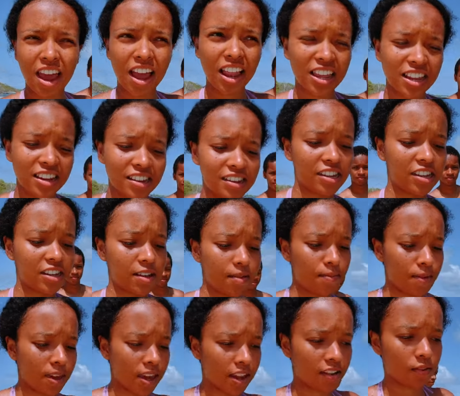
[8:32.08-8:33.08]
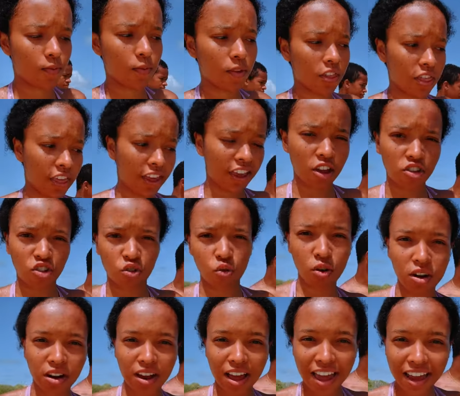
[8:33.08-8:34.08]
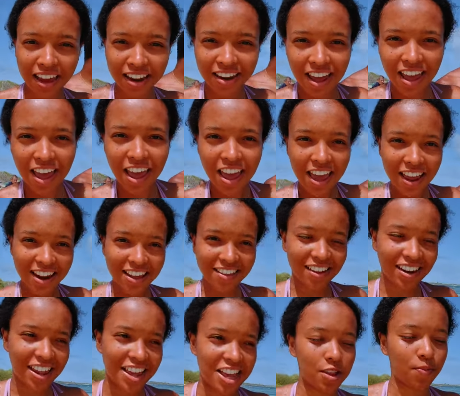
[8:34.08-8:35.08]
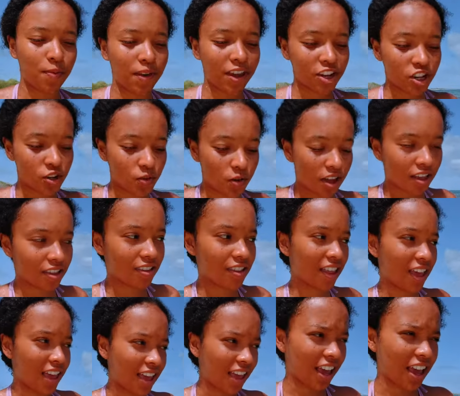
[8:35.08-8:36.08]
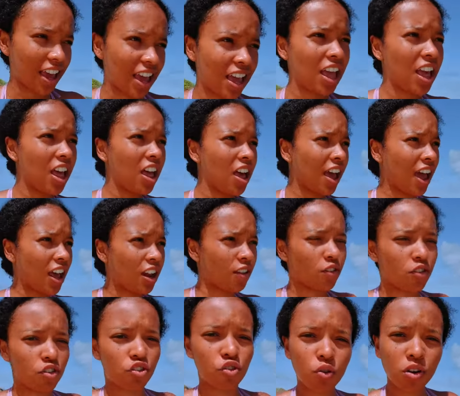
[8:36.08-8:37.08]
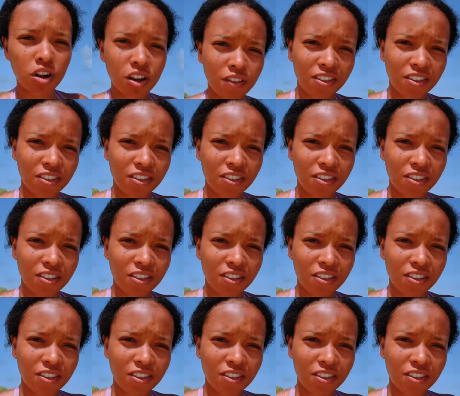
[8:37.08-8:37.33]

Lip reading: island to meet with like a tour guide. He's gonna explain to us like kind of the story